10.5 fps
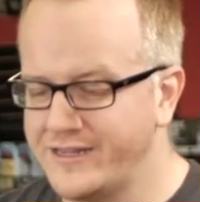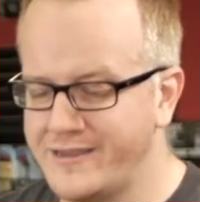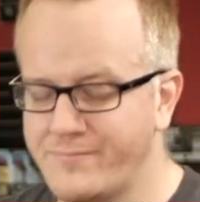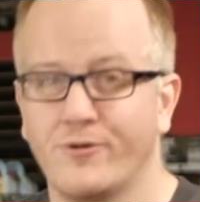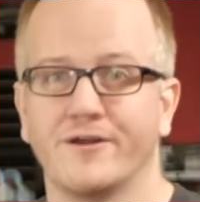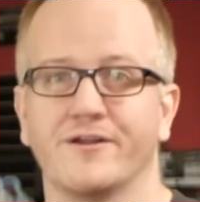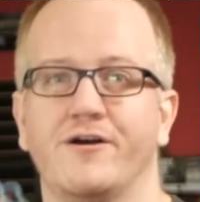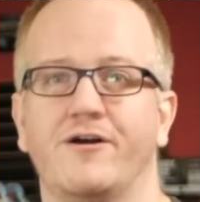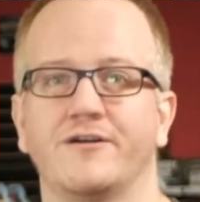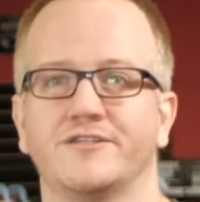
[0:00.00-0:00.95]
Really
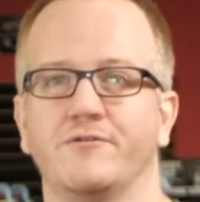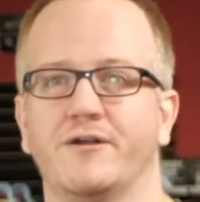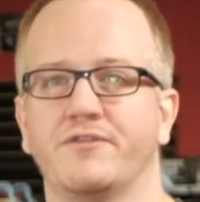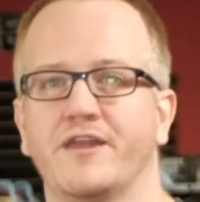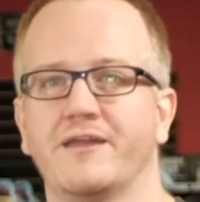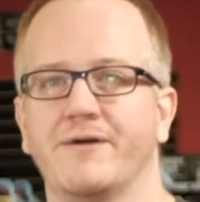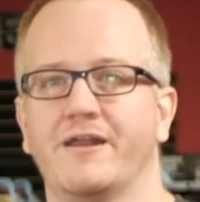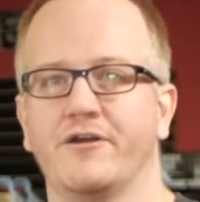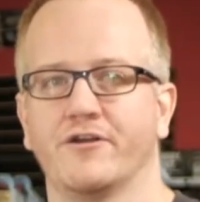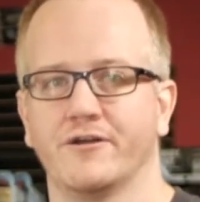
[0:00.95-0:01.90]
important cards that you want to think
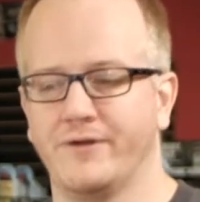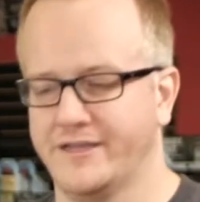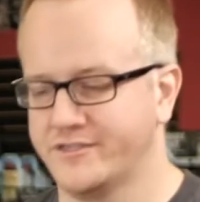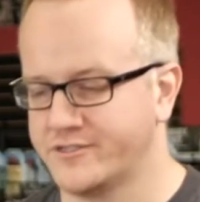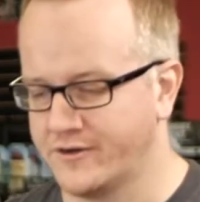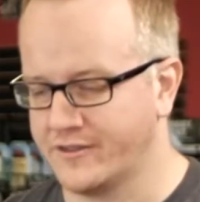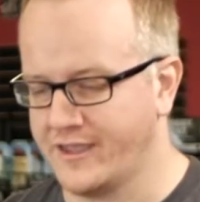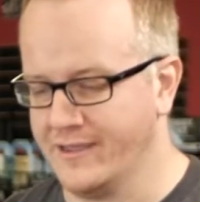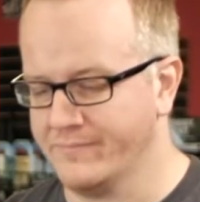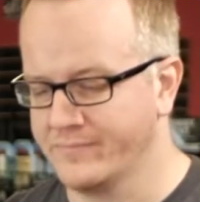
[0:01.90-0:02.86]
about how you're going to play at the start of
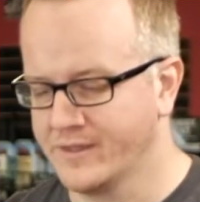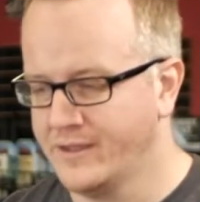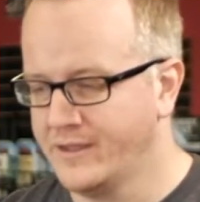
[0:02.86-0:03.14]
the game.